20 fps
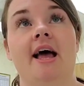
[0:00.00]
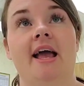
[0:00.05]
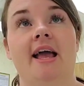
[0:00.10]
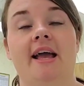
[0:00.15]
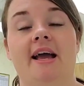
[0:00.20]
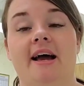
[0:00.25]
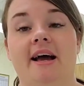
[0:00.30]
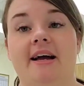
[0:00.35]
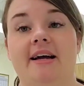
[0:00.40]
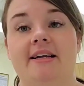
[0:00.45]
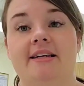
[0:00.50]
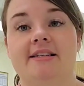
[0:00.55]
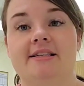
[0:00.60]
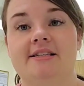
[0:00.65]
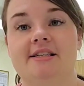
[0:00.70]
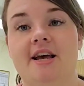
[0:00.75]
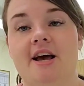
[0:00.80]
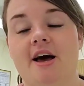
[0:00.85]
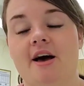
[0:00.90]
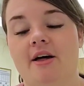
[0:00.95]

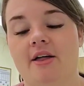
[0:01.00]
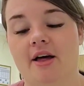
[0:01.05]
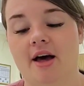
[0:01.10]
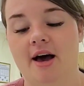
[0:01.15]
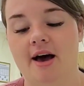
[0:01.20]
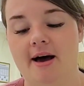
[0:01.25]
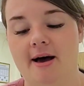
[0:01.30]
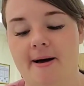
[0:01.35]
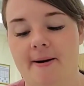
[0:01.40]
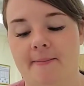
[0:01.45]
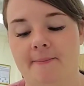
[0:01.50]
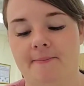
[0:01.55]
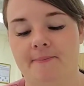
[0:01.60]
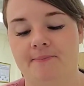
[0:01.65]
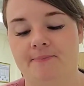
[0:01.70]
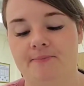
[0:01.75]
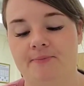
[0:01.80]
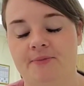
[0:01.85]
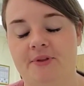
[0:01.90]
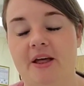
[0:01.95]
And
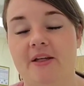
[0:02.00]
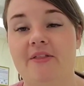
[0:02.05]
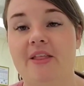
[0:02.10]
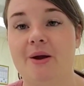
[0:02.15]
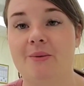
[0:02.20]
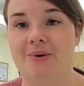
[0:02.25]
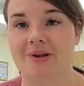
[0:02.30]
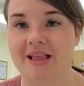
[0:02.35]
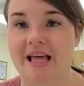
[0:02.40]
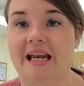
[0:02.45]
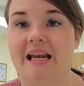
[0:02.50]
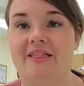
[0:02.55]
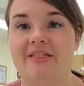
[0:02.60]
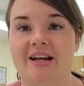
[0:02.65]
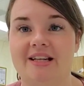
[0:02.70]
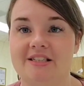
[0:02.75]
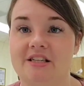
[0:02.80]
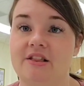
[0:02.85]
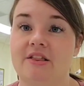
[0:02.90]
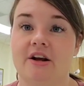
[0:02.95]
then they related
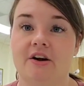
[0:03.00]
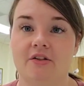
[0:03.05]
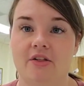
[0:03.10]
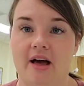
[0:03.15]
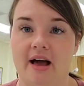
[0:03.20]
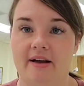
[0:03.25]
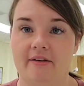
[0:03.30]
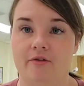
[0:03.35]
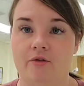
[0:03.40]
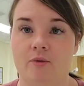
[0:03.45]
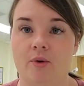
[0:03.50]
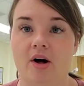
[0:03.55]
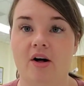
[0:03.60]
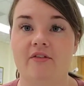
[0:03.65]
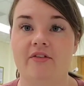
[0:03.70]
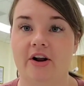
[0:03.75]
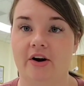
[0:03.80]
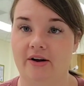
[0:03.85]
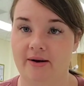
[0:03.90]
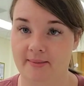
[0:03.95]
that to their life. Well,
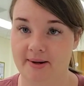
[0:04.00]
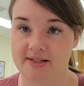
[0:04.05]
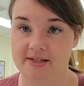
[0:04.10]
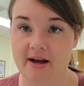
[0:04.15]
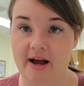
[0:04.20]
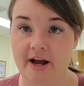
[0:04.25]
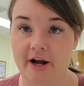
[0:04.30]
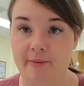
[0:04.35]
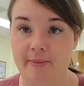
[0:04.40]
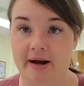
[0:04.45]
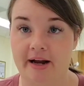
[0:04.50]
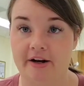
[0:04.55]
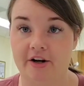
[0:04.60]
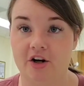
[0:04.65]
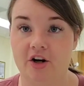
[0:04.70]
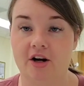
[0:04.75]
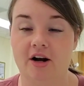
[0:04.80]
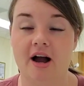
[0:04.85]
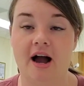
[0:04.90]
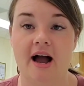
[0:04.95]
if I don't have my tiger
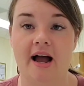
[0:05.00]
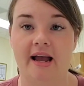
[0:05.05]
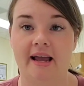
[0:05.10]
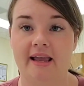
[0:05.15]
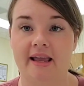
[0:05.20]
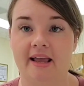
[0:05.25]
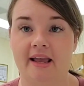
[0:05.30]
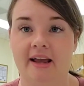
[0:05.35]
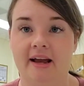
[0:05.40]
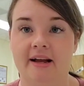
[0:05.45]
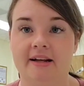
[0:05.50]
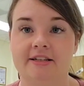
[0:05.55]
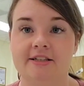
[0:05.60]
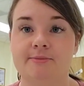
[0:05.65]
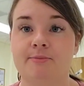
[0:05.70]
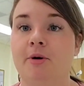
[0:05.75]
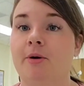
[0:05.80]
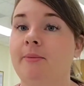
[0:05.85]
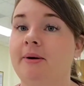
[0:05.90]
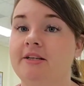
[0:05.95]
binder, I
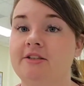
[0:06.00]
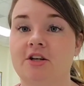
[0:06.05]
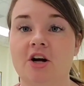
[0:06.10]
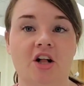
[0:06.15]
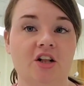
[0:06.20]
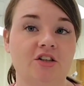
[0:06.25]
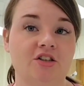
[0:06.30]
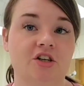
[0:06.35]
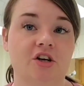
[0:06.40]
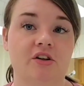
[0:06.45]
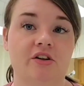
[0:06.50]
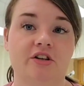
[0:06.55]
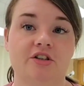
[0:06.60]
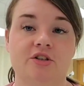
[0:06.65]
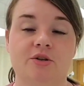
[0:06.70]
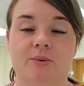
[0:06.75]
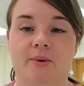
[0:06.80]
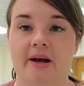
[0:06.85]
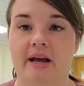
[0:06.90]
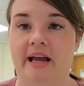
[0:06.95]
can't put my scholar
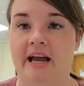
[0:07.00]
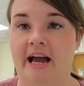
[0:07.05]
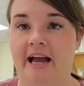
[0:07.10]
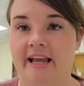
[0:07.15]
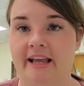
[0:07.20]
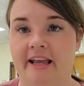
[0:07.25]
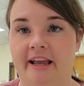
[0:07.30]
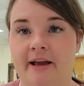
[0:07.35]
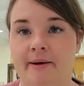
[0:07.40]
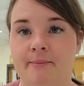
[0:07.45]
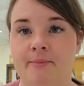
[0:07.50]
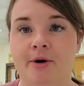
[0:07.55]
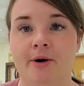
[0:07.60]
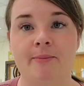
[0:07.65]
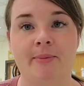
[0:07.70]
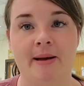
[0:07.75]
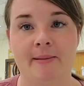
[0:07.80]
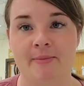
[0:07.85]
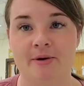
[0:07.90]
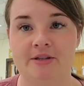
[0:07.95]
dollars away. I can't
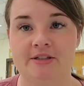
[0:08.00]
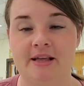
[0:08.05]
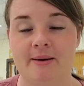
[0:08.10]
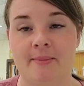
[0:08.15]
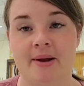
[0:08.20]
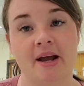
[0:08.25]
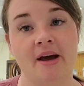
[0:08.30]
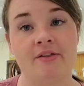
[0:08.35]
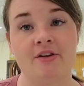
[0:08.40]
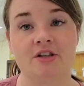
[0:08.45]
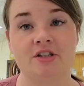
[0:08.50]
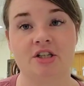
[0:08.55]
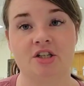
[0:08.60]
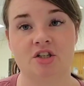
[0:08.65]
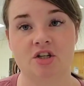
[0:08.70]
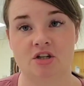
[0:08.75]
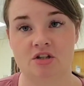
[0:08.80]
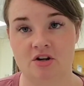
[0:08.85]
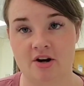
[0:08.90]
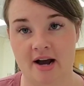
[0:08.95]
put papers that my other
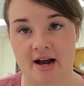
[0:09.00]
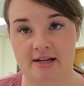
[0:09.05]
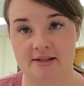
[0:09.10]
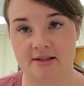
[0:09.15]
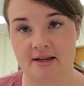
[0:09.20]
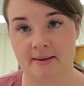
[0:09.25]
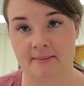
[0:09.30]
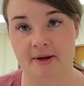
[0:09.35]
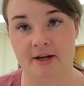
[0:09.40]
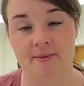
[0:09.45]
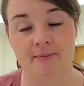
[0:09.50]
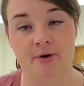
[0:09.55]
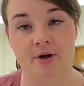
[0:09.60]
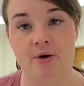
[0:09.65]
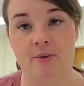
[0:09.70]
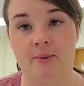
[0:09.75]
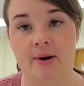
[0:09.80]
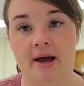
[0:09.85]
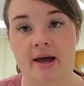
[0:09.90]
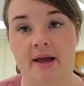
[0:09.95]
teachers are asking me to
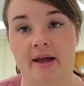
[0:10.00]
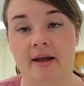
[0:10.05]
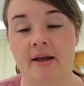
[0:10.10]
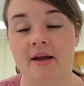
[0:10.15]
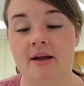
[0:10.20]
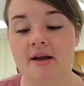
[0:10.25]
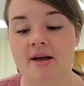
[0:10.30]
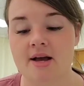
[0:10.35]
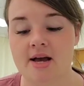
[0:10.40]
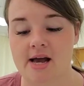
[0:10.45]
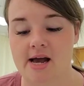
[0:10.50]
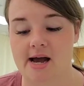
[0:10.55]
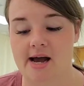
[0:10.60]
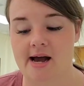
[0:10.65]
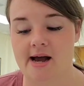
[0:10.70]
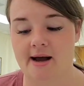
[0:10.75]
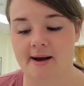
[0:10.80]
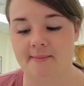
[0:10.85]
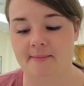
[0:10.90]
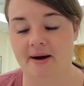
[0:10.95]
put away.
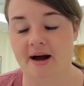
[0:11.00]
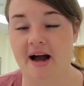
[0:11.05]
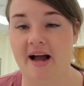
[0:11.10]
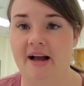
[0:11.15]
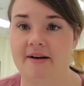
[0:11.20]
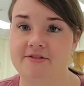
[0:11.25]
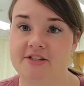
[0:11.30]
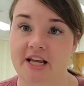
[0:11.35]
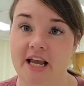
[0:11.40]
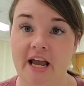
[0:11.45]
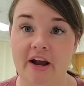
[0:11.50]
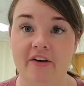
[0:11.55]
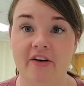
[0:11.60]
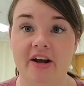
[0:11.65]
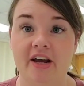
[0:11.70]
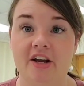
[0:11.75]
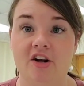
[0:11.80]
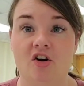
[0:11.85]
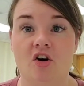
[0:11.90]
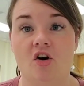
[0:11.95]
I have to
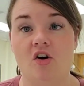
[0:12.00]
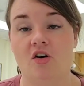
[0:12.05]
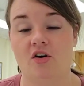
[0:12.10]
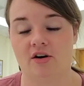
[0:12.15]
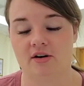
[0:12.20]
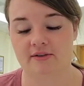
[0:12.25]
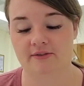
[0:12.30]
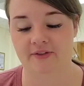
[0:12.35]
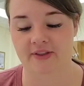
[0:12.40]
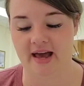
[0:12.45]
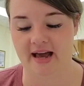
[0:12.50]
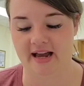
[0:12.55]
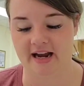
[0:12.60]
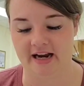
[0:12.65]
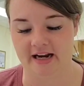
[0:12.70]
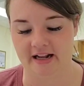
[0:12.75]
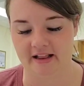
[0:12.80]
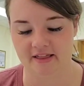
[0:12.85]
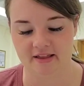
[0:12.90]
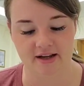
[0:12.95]
carry it all, that
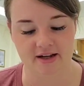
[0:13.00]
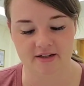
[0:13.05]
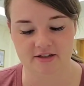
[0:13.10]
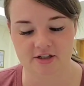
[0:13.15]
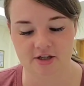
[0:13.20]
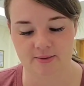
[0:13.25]
kind of thing.